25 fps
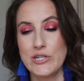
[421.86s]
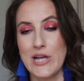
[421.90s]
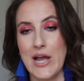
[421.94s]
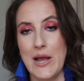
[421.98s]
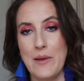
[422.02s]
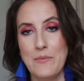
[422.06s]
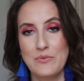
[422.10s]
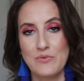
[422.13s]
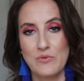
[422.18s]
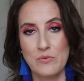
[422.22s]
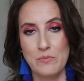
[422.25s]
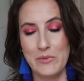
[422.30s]

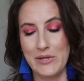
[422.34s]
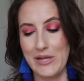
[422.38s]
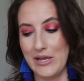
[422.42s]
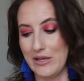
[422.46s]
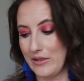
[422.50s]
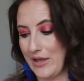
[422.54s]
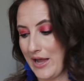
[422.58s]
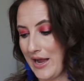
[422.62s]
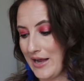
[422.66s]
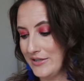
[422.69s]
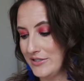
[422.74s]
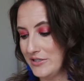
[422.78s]
times from the
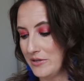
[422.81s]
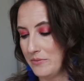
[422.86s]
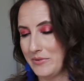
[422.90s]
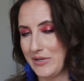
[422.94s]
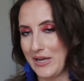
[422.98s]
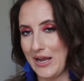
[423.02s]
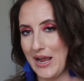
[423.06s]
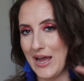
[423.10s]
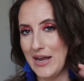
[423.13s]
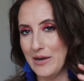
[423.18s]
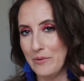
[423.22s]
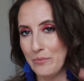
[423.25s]
last
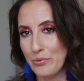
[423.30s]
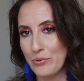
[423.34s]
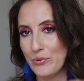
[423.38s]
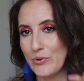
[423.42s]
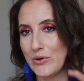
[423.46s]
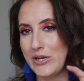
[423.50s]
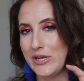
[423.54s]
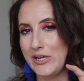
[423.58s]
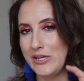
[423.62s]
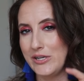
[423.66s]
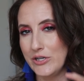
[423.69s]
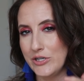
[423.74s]
update. I had a
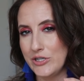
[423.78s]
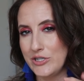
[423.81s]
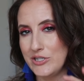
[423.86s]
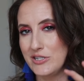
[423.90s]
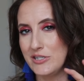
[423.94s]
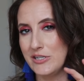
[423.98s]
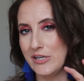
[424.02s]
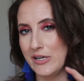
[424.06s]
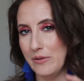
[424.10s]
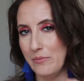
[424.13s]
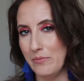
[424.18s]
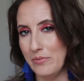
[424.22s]
pretty good
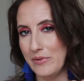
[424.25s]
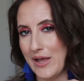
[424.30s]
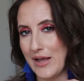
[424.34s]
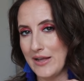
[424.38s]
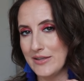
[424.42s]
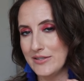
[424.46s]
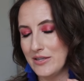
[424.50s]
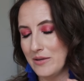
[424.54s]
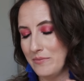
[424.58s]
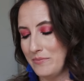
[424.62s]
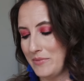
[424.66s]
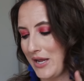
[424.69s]
dip
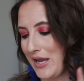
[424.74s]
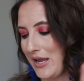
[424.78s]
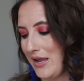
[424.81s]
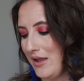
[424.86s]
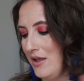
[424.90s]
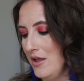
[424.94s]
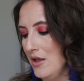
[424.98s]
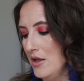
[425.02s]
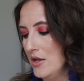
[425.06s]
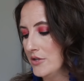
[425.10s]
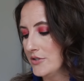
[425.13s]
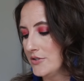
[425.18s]
last
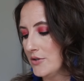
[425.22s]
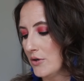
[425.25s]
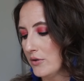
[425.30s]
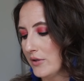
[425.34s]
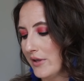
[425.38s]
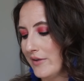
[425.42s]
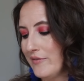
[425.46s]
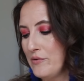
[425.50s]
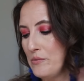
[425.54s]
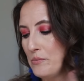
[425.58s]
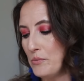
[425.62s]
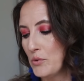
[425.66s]
update, so
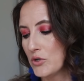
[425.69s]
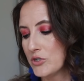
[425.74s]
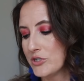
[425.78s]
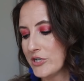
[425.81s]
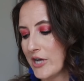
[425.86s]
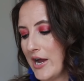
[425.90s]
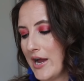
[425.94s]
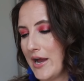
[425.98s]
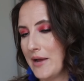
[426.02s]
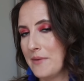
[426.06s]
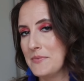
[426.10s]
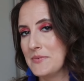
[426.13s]
eleven more
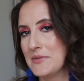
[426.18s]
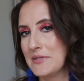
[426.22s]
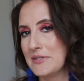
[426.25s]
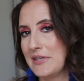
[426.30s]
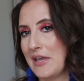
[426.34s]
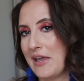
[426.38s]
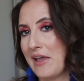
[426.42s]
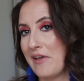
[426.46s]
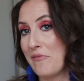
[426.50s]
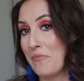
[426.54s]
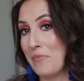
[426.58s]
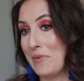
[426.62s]
times
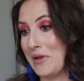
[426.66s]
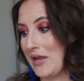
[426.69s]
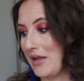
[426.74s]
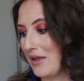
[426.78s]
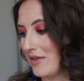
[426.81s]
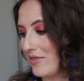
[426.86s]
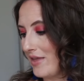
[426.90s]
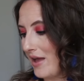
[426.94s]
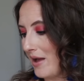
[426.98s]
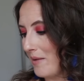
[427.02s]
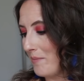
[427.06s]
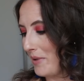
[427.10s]
gave
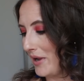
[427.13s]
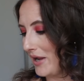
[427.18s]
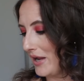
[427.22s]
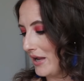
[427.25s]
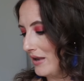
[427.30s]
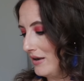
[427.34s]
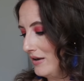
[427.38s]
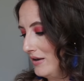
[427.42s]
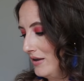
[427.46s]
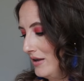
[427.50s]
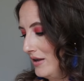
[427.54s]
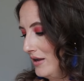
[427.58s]
me that
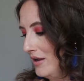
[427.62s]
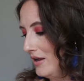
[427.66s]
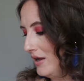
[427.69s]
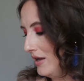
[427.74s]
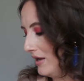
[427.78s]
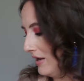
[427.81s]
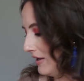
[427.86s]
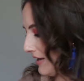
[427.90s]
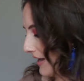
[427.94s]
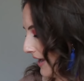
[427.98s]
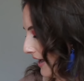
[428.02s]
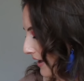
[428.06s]
pan.
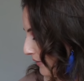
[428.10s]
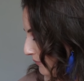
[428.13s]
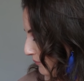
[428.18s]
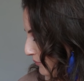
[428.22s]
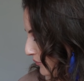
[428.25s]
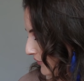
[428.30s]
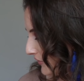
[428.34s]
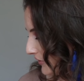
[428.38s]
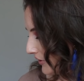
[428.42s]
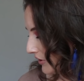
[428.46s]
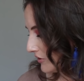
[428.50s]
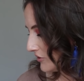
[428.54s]
Now,
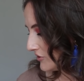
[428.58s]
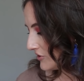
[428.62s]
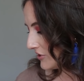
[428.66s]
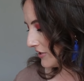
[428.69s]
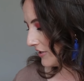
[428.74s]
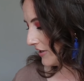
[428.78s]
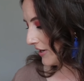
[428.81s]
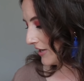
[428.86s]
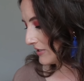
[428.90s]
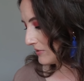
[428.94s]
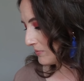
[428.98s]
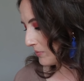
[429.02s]
moving on to
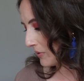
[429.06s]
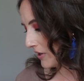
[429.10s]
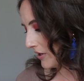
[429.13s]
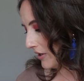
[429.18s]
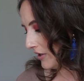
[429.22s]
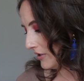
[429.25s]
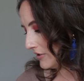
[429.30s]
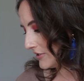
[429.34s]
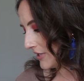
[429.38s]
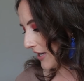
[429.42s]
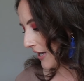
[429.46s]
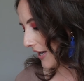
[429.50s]
the next
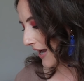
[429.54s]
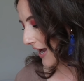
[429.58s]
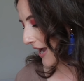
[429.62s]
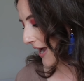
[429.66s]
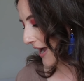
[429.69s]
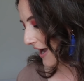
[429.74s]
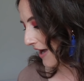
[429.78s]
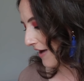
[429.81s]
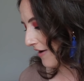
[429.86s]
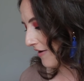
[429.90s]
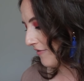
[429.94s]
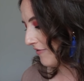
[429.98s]
product, I
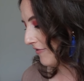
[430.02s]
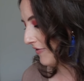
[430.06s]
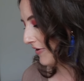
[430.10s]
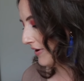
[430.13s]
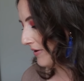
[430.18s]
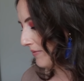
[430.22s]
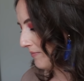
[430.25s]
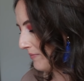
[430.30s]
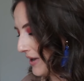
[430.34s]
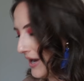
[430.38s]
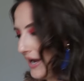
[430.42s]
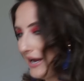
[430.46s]

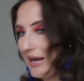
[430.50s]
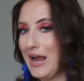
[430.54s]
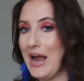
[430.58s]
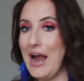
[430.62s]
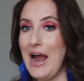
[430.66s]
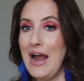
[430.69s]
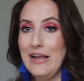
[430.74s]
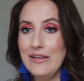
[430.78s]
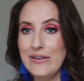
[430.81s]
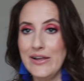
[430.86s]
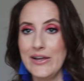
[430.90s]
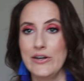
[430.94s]
have my
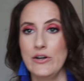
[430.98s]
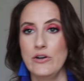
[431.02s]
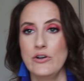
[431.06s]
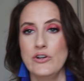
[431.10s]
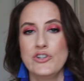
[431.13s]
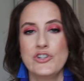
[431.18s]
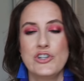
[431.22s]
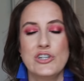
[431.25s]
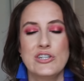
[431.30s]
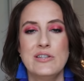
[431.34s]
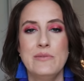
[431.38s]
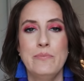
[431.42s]
eyeliner.
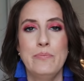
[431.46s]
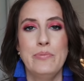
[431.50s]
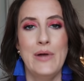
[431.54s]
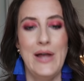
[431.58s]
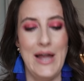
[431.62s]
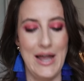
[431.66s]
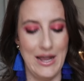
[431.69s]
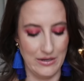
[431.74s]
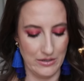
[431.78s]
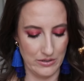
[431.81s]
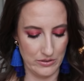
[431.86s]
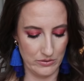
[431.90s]
It's just a
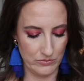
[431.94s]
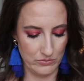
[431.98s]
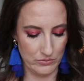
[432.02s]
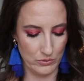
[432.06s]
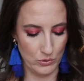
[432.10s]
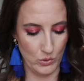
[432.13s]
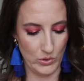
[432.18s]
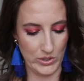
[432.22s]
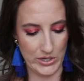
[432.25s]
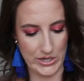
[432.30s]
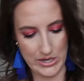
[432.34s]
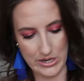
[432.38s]
black
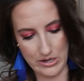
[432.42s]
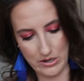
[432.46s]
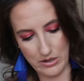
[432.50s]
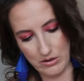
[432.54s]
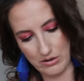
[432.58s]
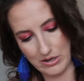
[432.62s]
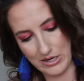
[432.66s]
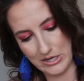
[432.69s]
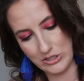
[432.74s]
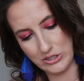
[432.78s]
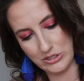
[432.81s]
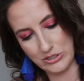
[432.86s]

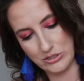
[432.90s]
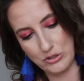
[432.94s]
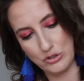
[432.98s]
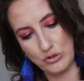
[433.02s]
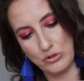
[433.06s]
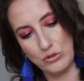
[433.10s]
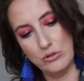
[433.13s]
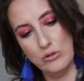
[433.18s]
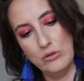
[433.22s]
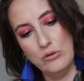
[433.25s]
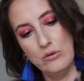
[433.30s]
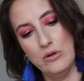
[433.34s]
L'Oreal. I just
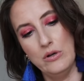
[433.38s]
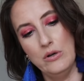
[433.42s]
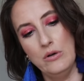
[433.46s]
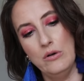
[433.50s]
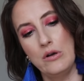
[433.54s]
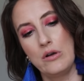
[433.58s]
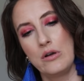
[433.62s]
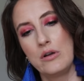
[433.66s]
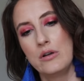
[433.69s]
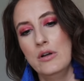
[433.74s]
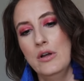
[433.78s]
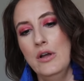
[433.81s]
drew,
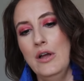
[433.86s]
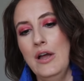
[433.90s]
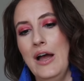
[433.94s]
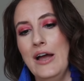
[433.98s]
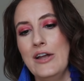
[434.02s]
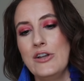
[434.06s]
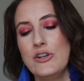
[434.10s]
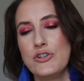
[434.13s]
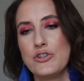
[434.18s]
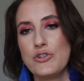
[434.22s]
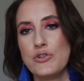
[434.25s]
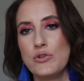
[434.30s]
oh, I
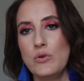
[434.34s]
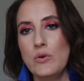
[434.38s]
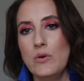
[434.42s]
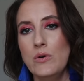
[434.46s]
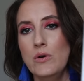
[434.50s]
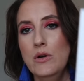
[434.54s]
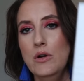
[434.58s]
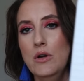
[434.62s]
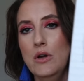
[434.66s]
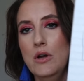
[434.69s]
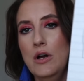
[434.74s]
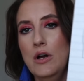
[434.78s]
just drew